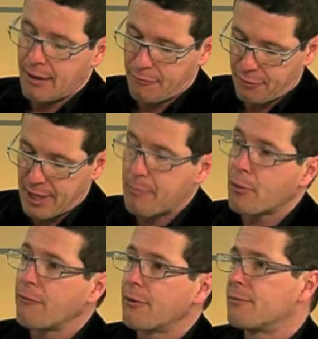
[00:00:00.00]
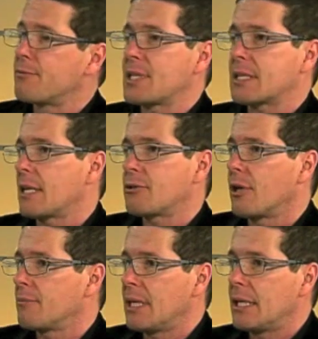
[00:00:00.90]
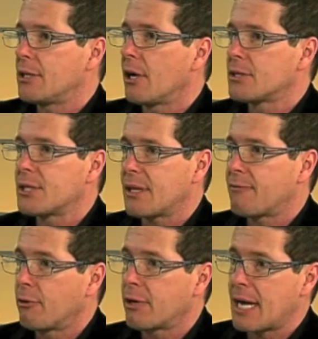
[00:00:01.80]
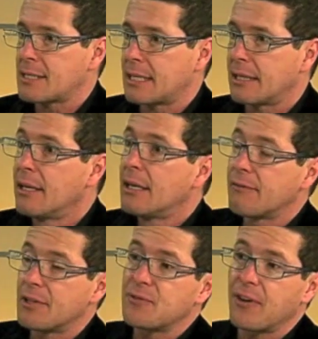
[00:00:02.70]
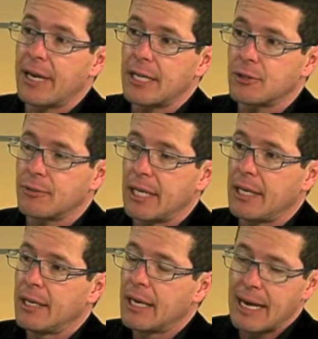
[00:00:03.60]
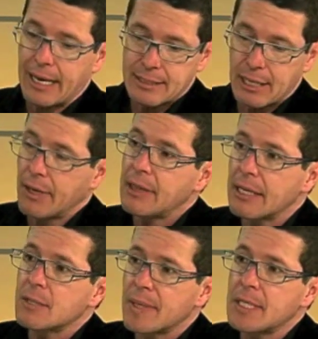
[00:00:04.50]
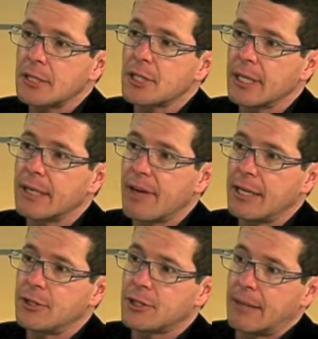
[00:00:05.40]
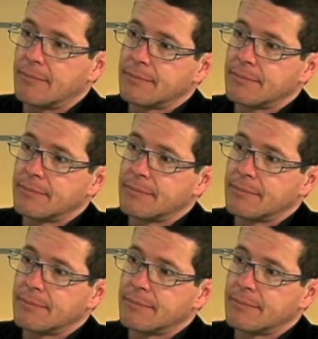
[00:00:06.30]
for their profit of $600 million that they're forecasting for this financial year, and so I think it's potentially a value trap.